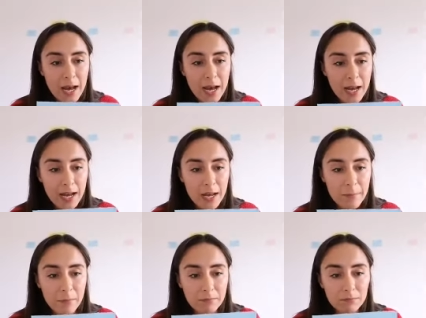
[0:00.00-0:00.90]

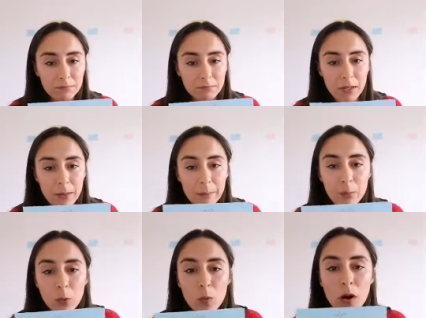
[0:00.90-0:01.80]
Um,
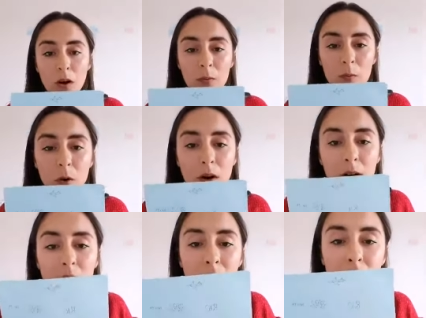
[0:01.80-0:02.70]
but what
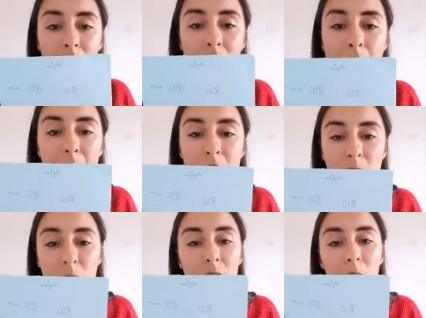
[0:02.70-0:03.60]
what happened
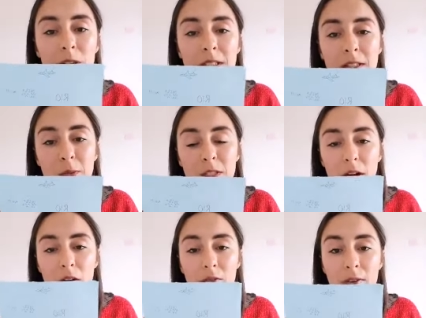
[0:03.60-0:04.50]
as well was that there was a
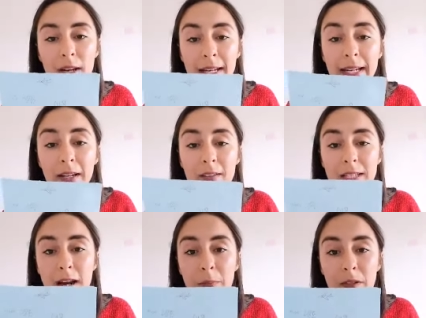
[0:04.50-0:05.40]
lot of little
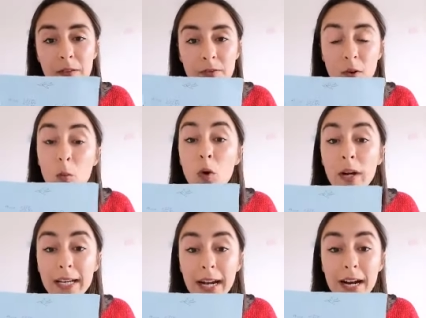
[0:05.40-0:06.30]
settlements for
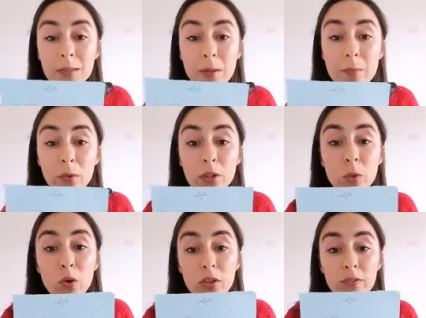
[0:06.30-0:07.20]
working class people
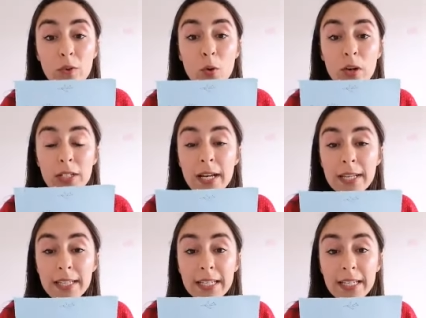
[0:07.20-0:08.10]
who couldn't afford
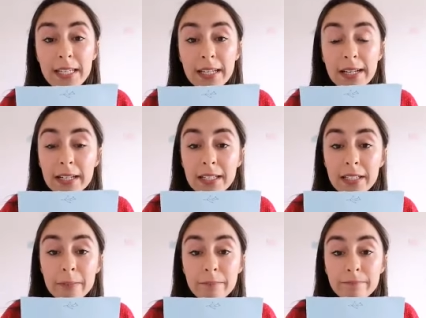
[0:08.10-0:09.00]
the
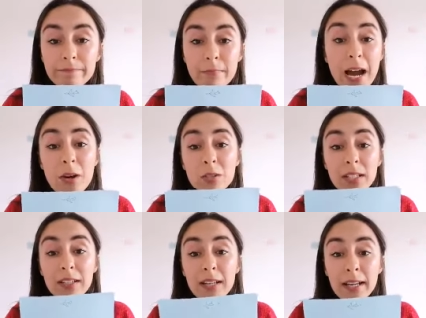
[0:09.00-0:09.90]
um,
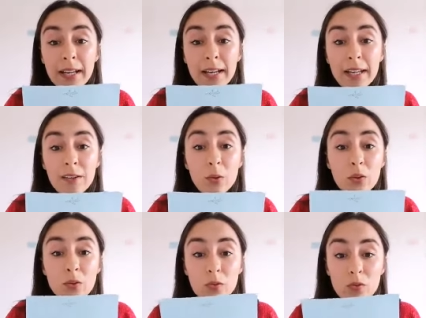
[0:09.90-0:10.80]
housing in
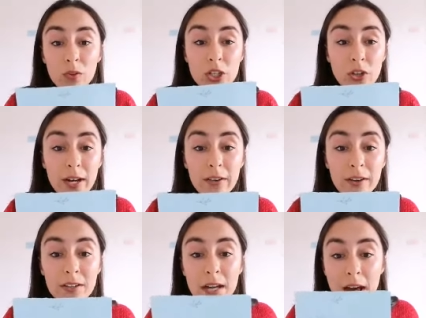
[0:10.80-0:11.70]
other richer
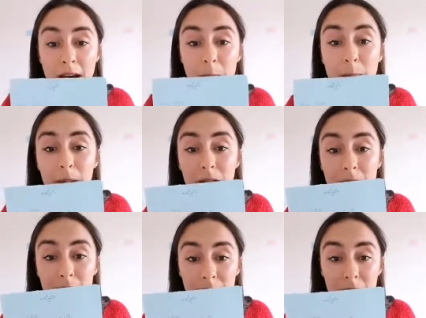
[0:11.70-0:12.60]
areas, had built